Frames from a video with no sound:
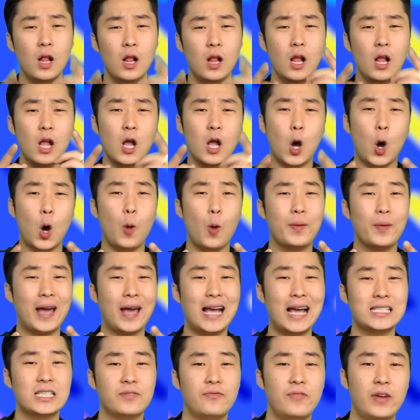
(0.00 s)
well. I hope you
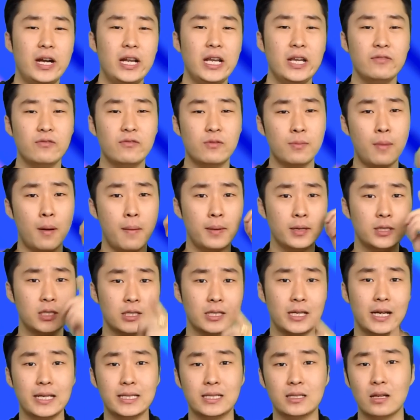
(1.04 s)
guys are ready. Remember,
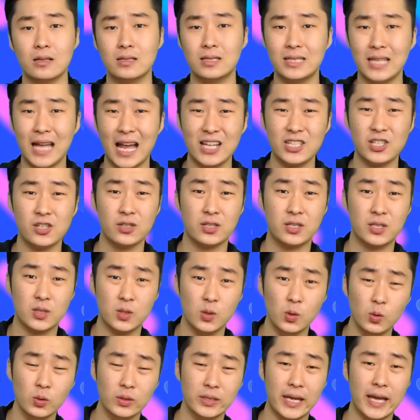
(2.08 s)
today's nostalgic
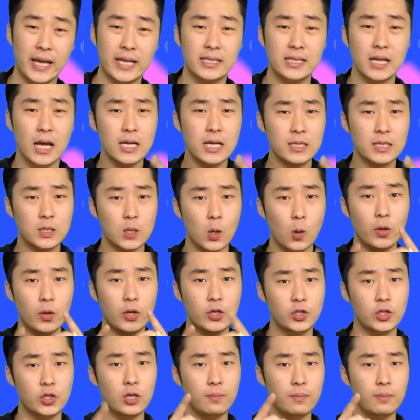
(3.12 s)
school days, so it
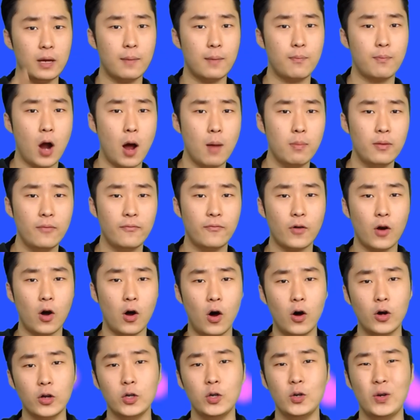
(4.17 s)
shouldn't be a problem for
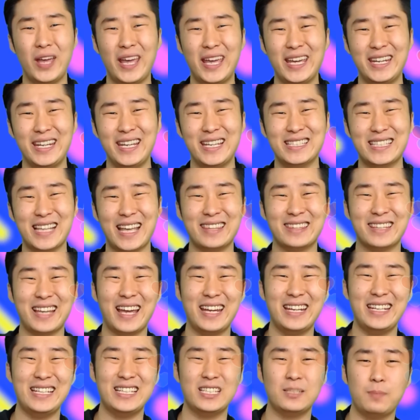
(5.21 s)
all you 80s and
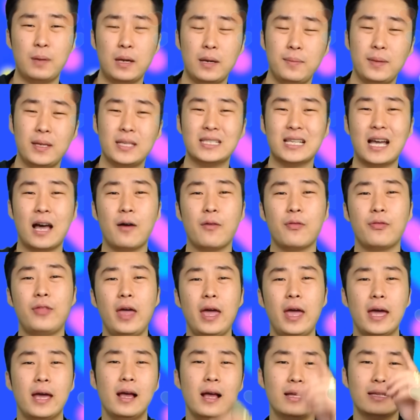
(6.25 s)
90s babies out
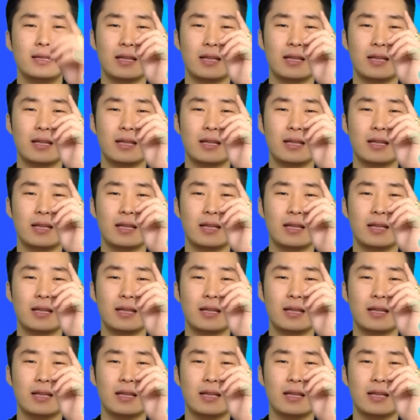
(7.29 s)
there.